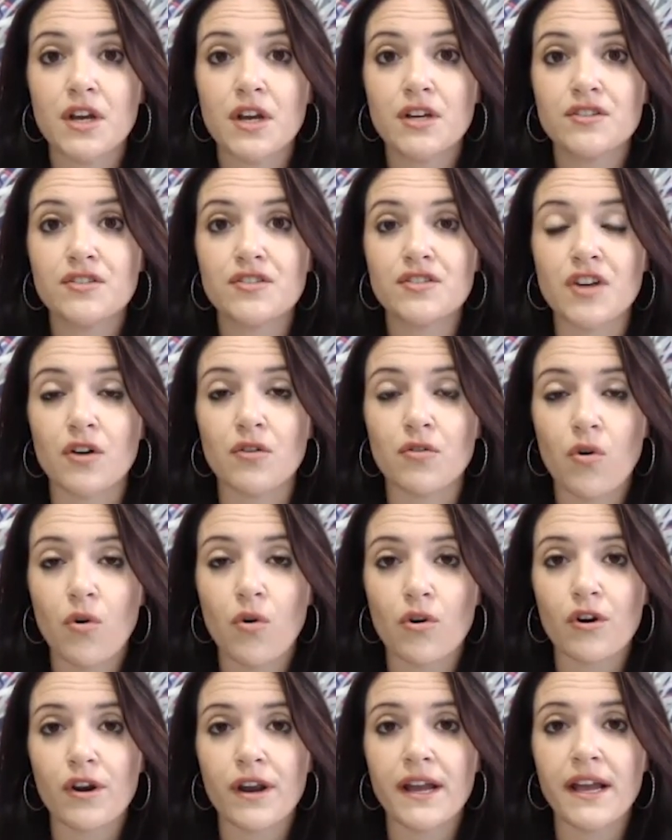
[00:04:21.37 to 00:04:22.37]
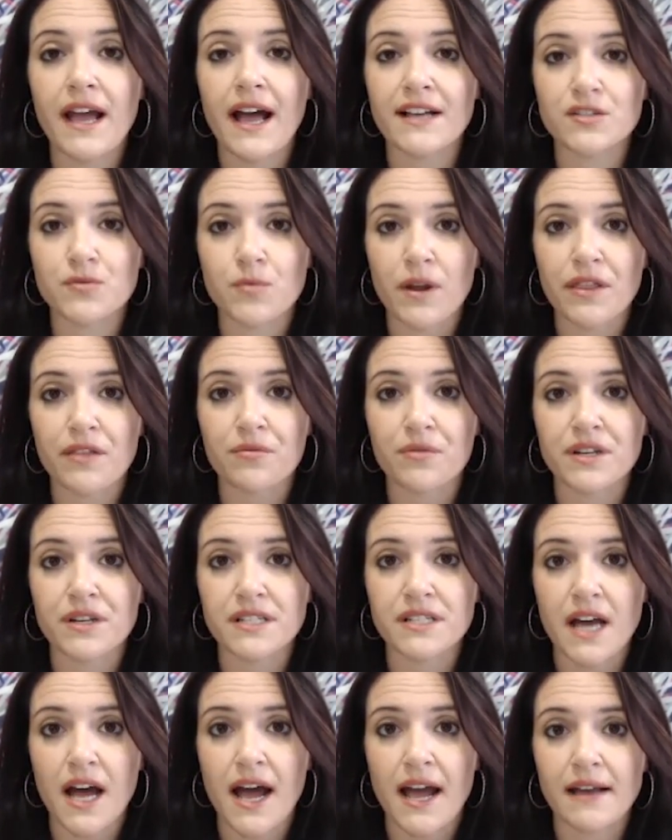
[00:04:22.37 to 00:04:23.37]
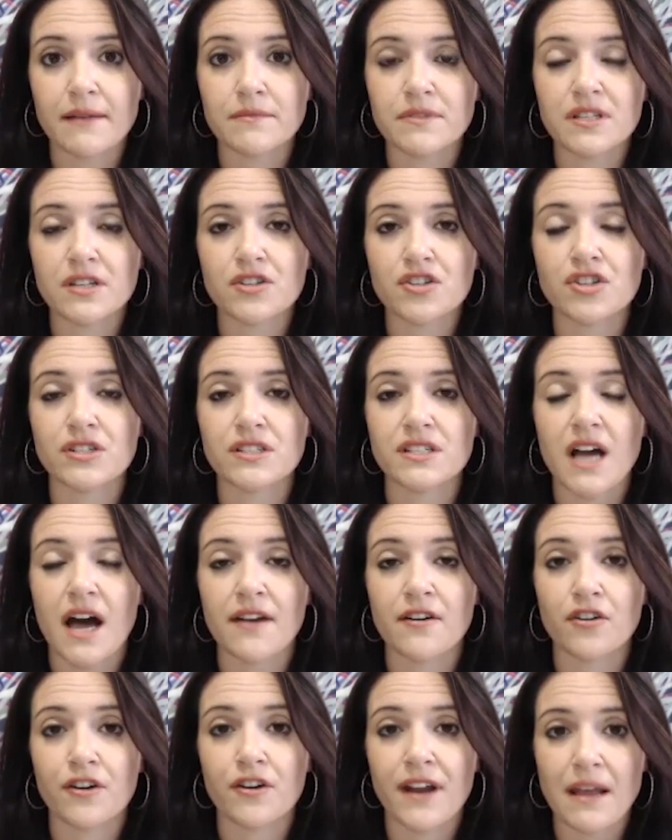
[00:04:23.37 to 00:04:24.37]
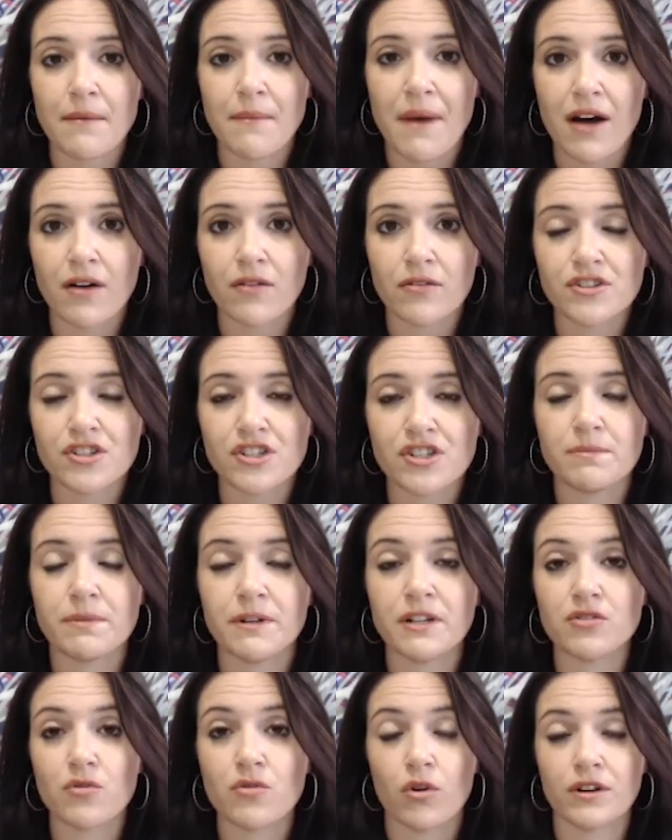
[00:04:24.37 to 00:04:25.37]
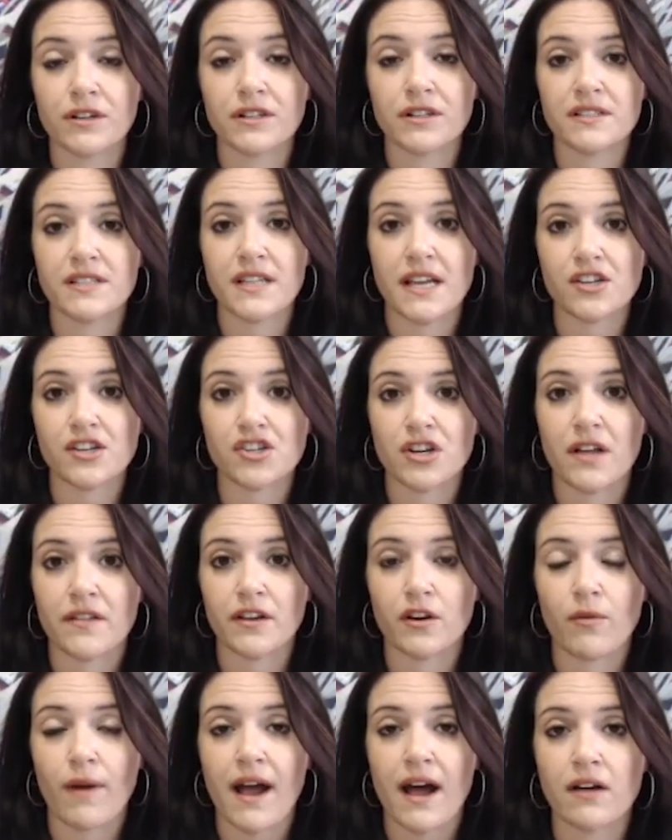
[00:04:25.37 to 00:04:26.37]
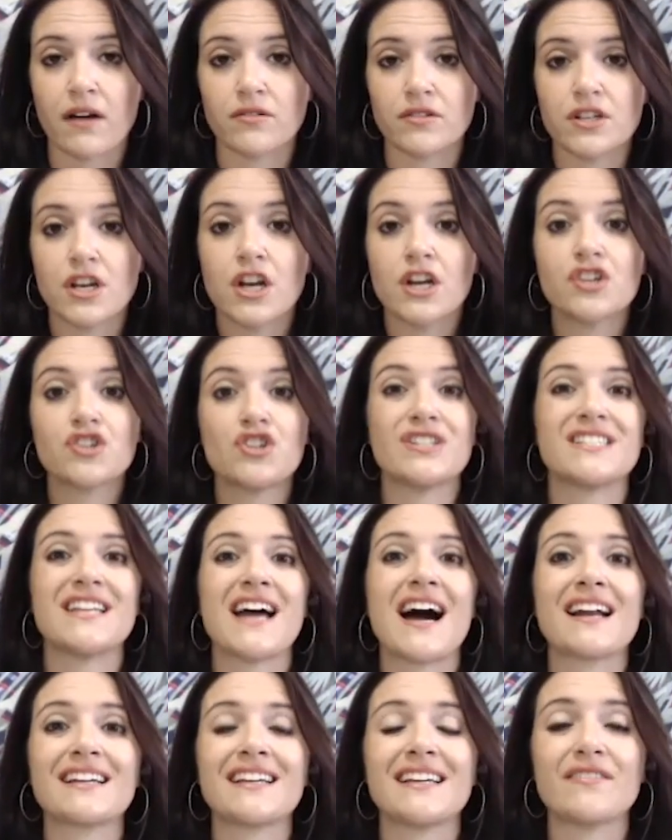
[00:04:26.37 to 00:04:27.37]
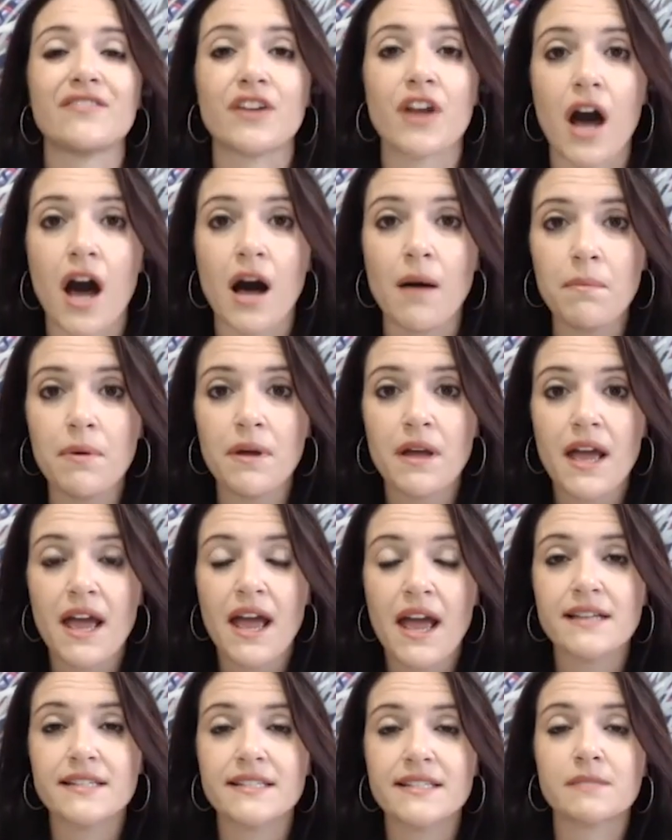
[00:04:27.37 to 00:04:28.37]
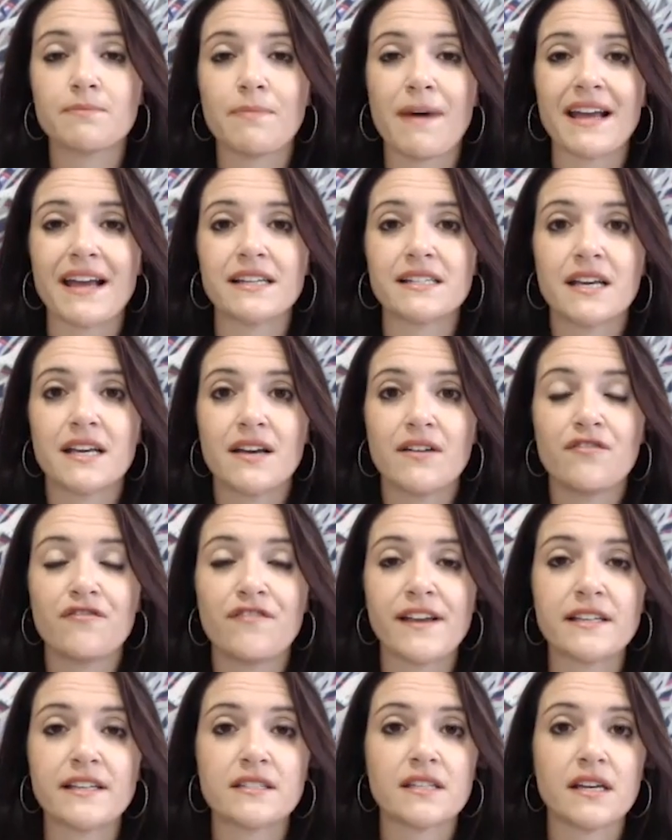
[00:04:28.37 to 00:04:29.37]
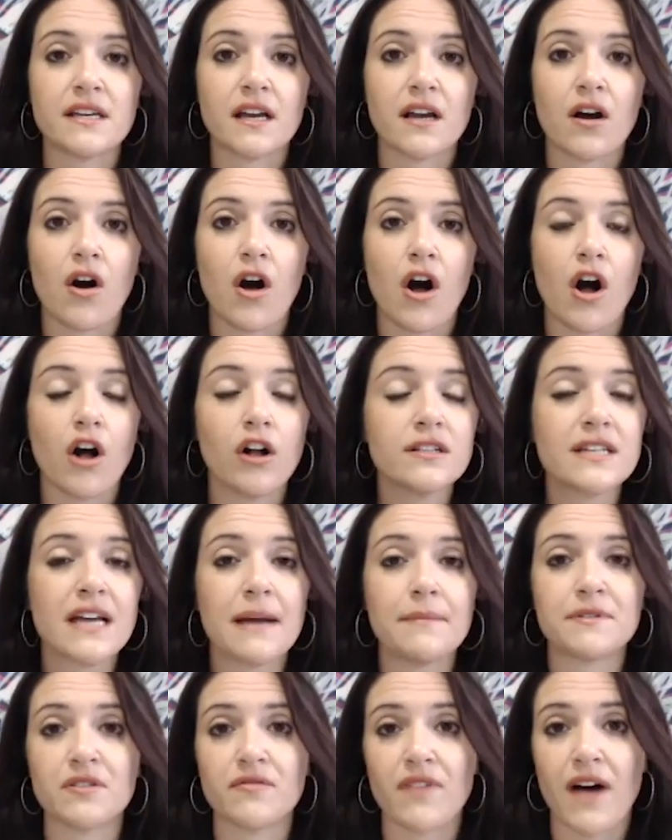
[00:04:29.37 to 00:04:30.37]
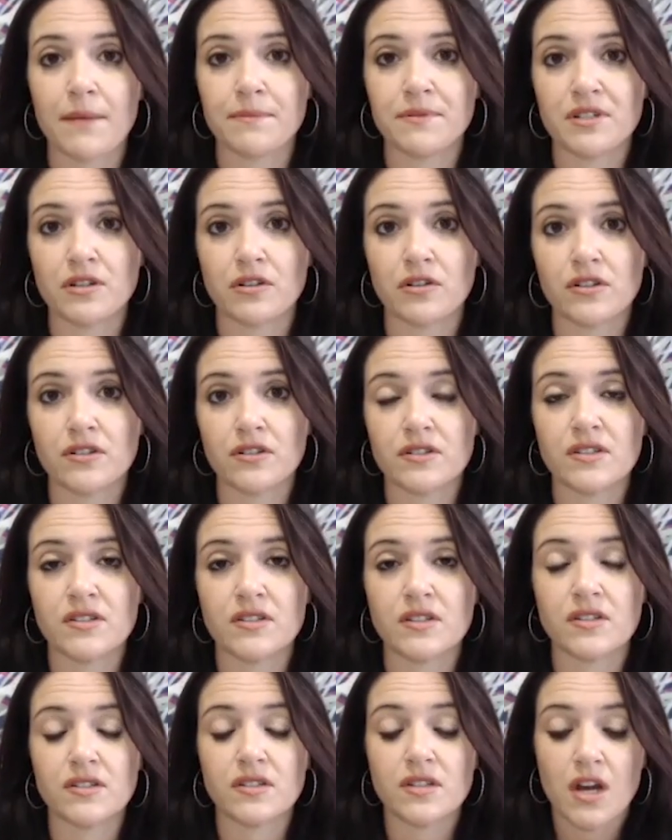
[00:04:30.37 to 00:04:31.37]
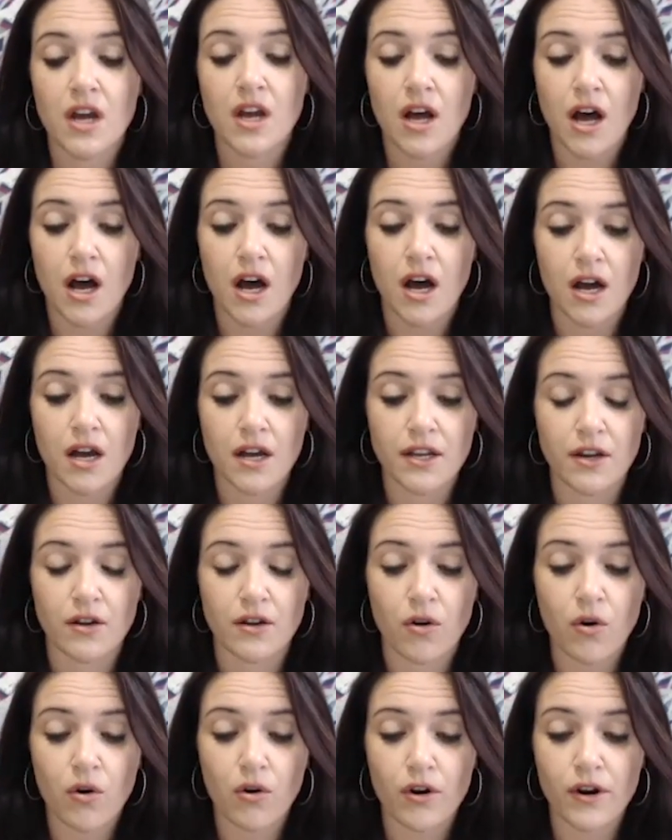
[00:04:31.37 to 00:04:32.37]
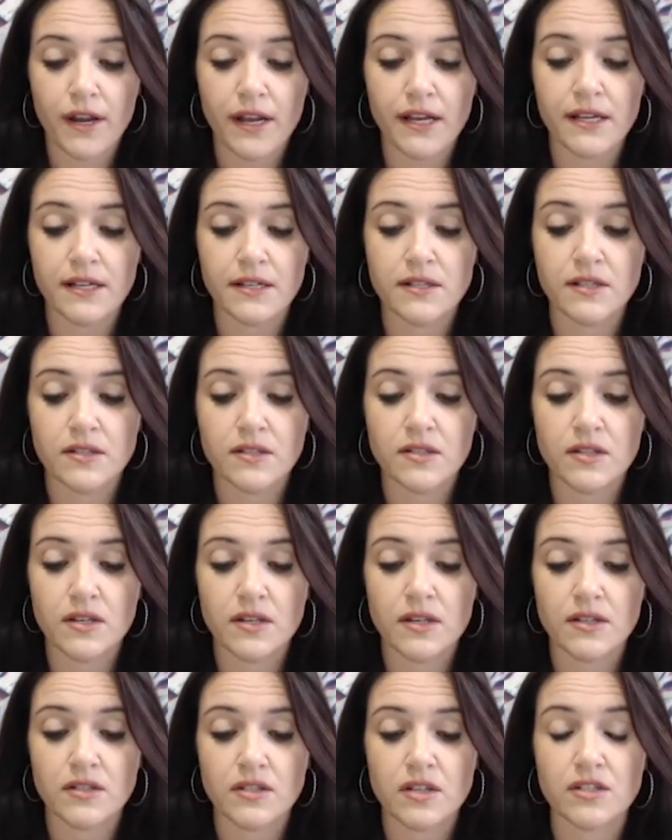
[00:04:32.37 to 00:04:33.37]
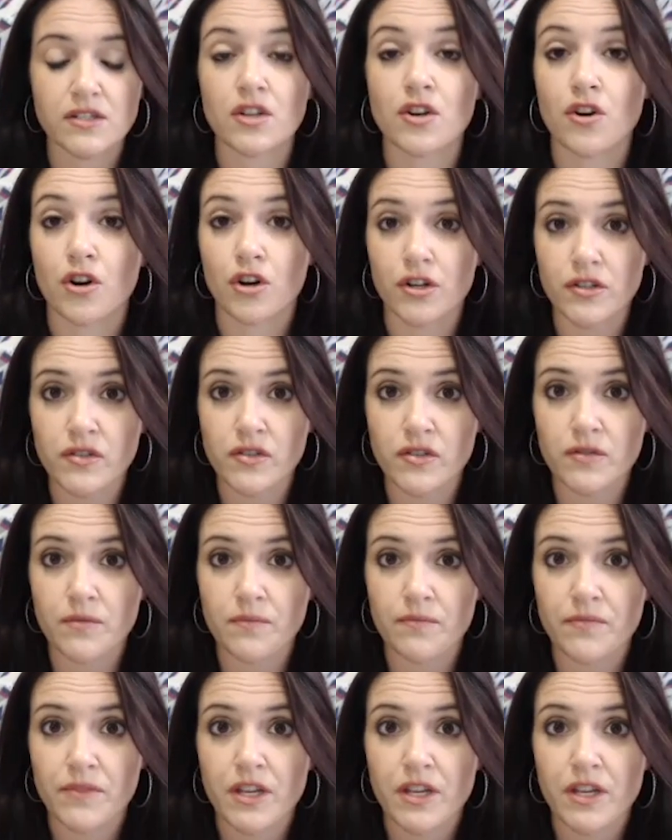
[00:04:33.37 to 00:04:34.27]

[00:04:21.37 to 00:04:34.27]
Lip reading: So Cori has run 3 times. She's gotten her name out. She's built organization on the ground. She's not given up despite facing all types of obstacles. This is, you know, Cori is a nurse.